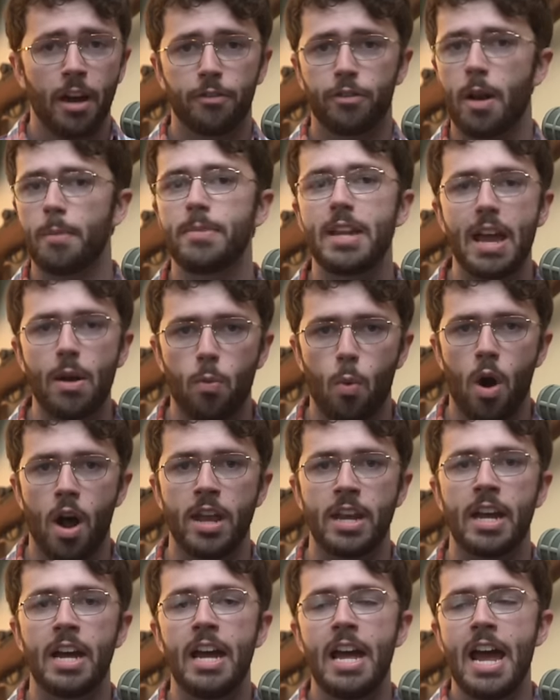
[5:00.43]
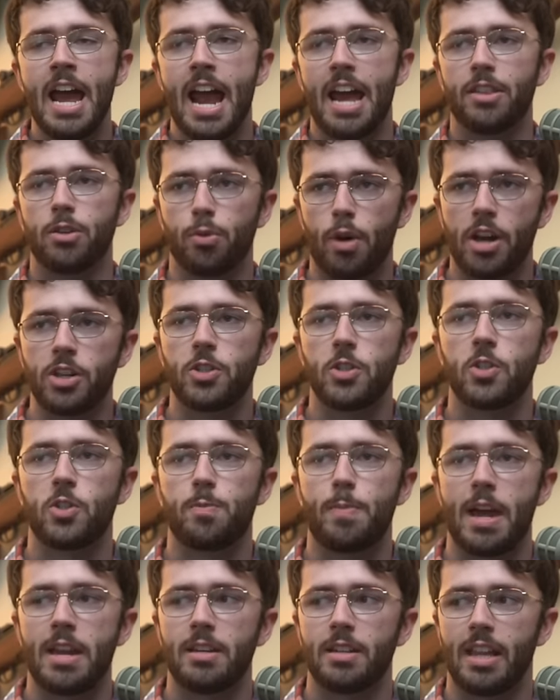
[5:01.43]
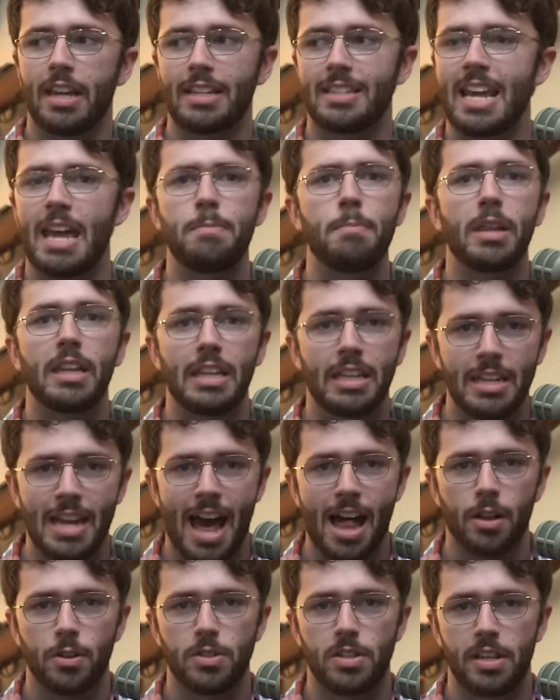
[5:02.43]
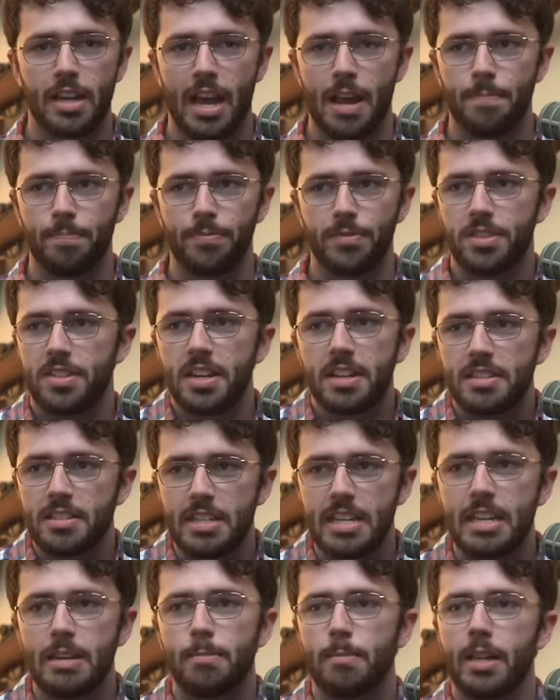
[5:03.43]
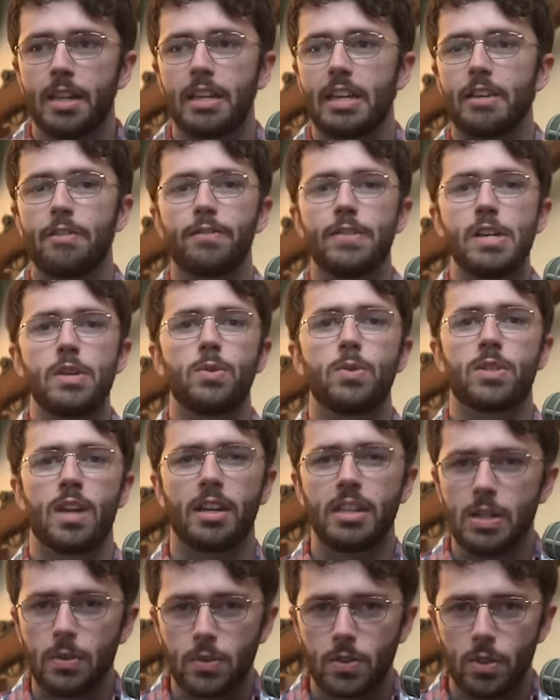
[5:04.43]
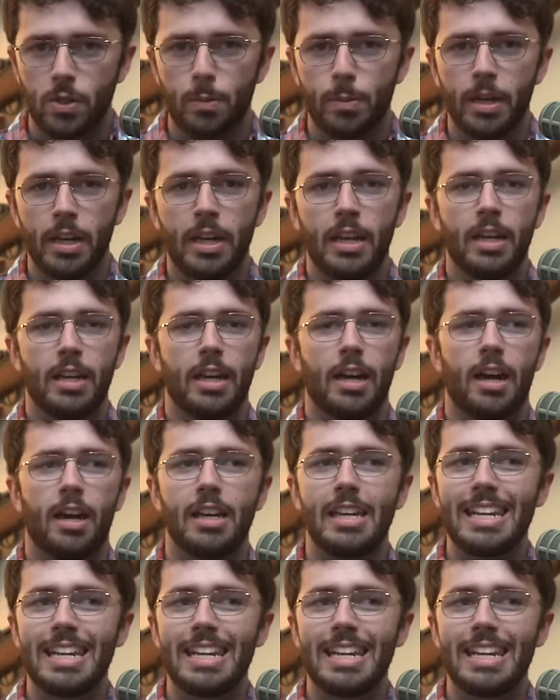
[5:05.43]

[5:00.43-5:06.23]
from day one, and the Russians spent like 10 $10 million to get 16 million views on YouTube uh,